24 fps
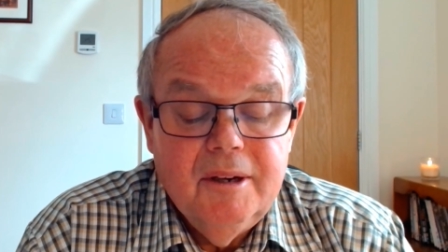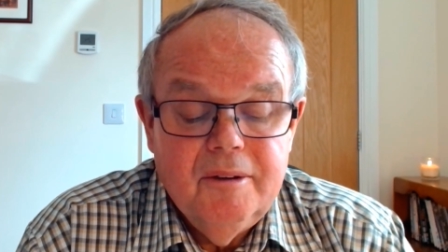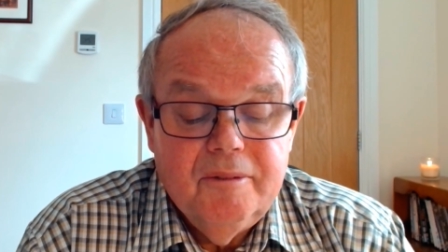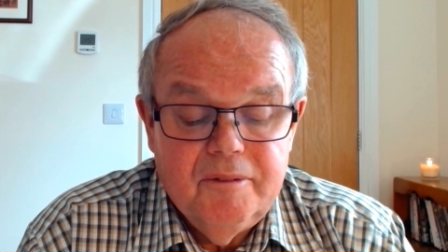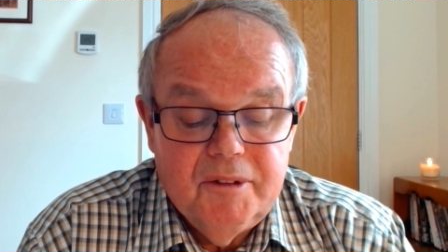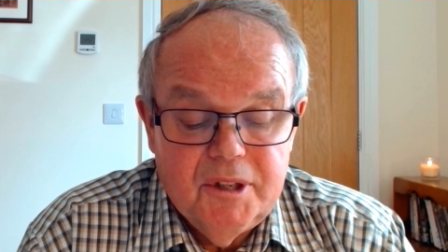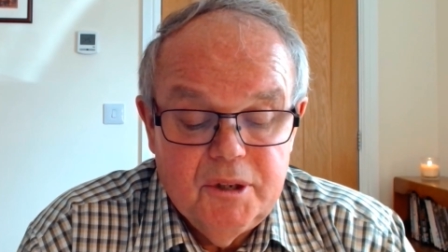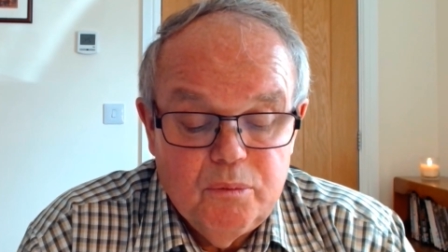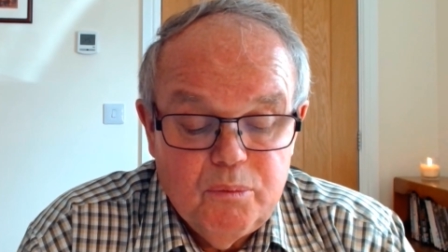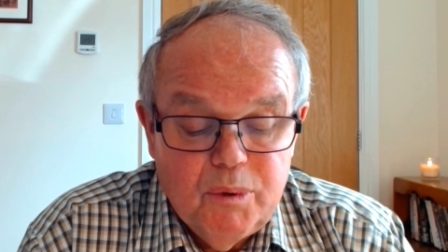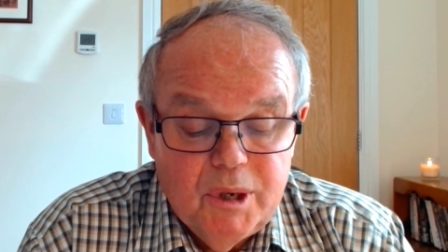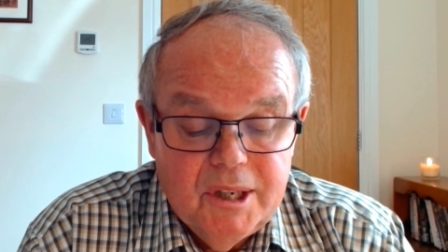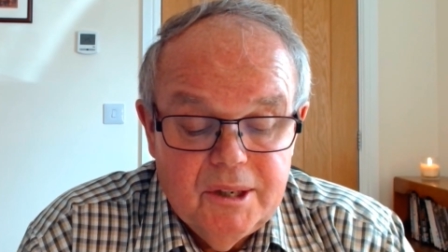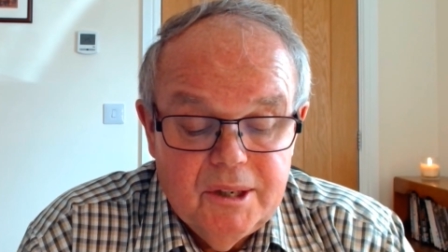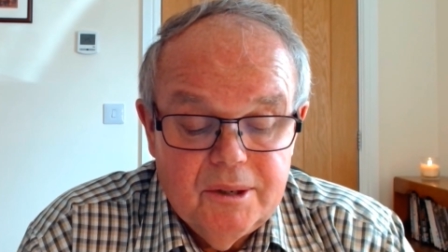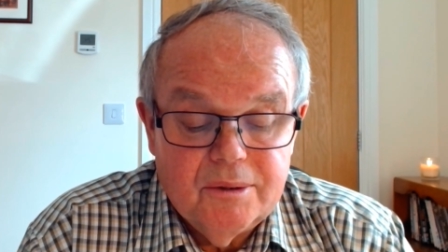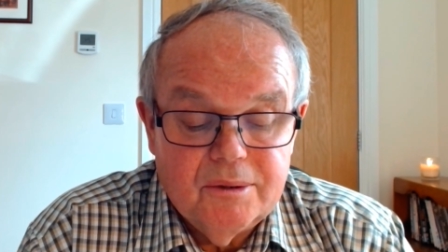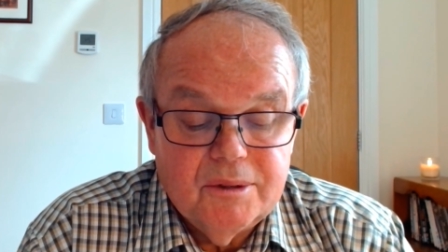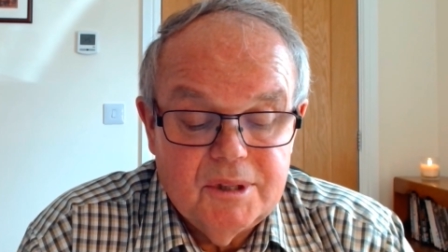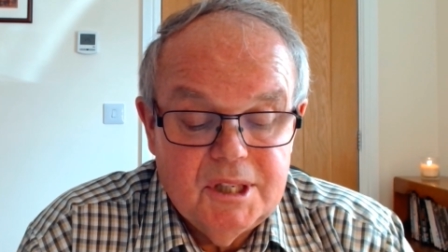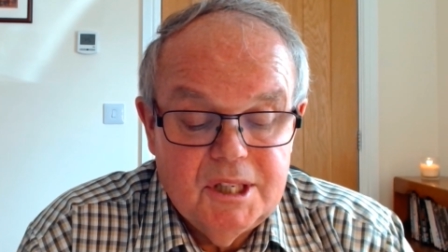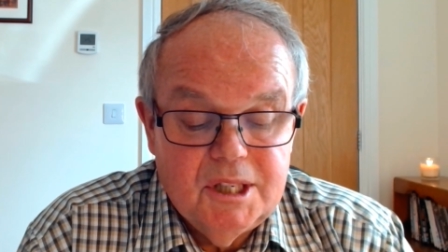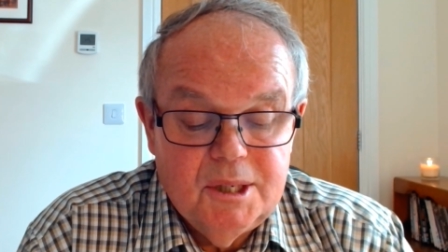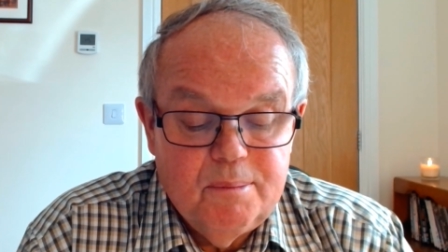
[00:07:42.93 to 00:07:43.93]
for the
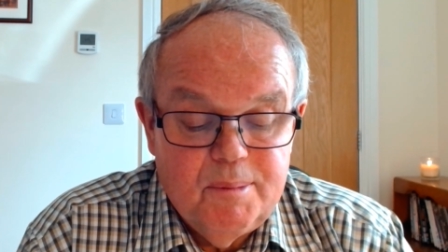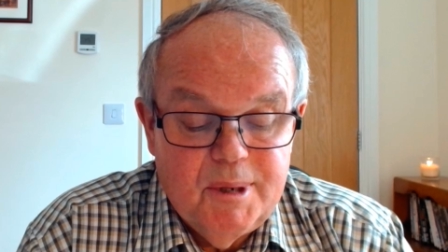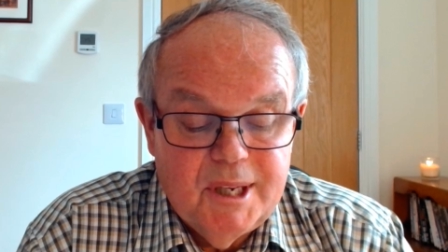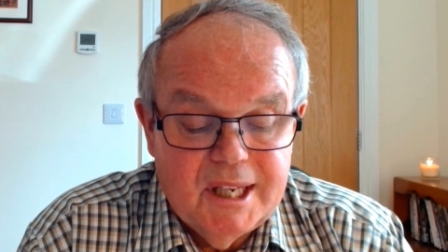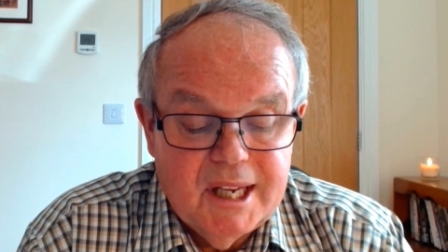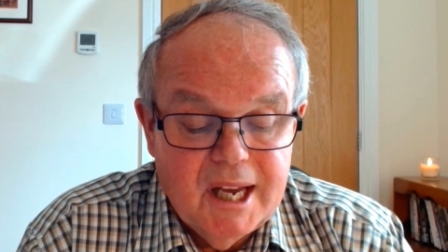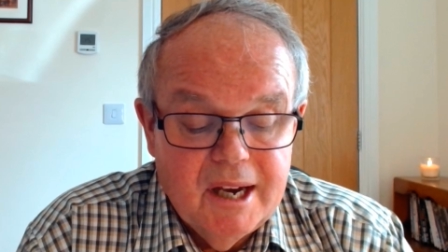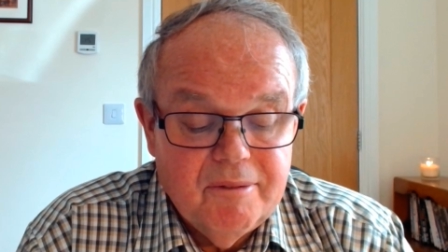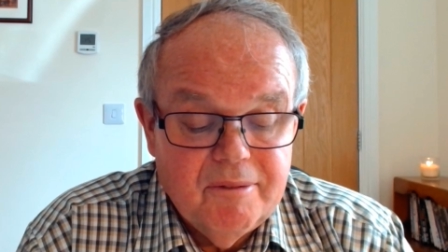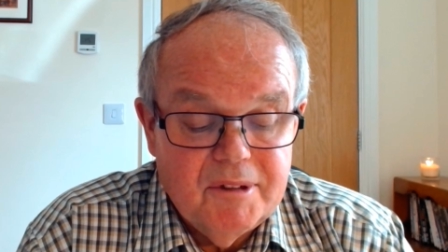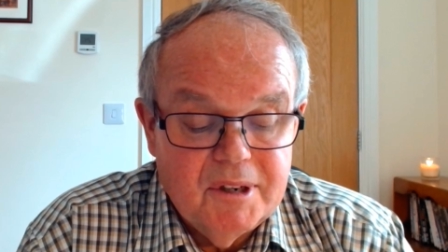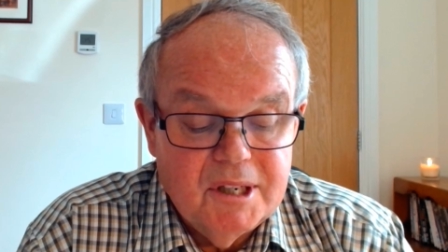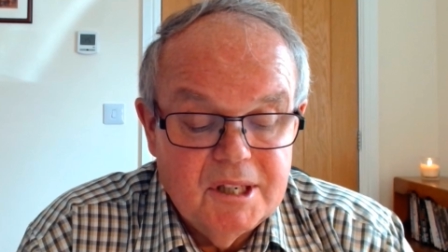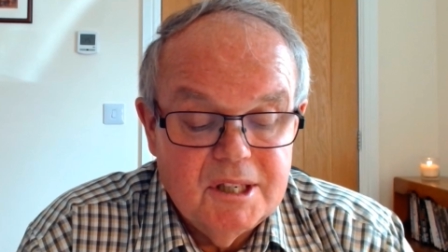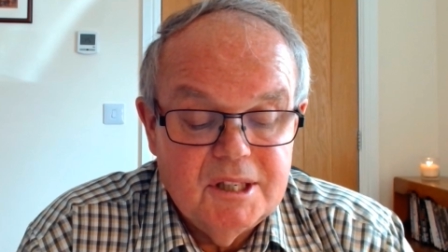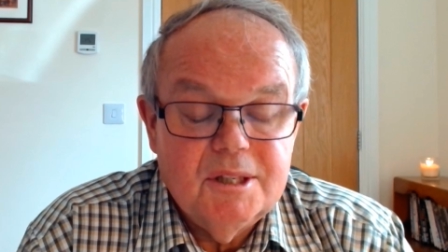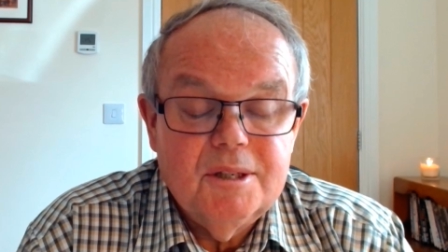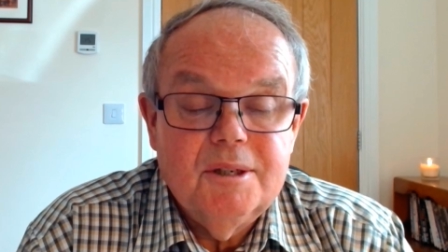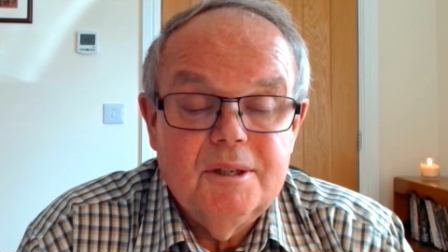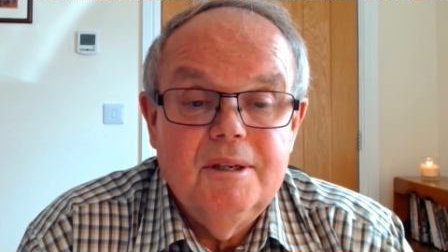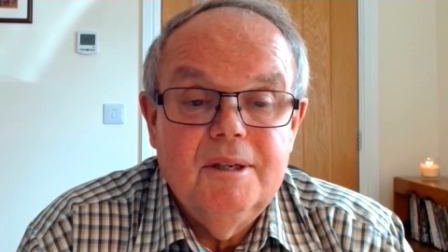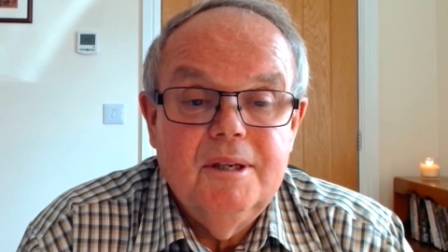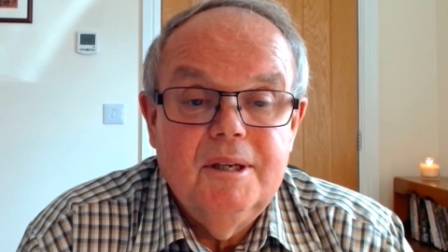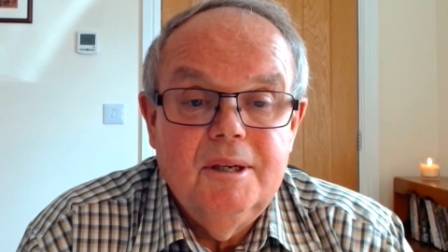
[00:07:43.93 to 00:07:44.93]
world to be governed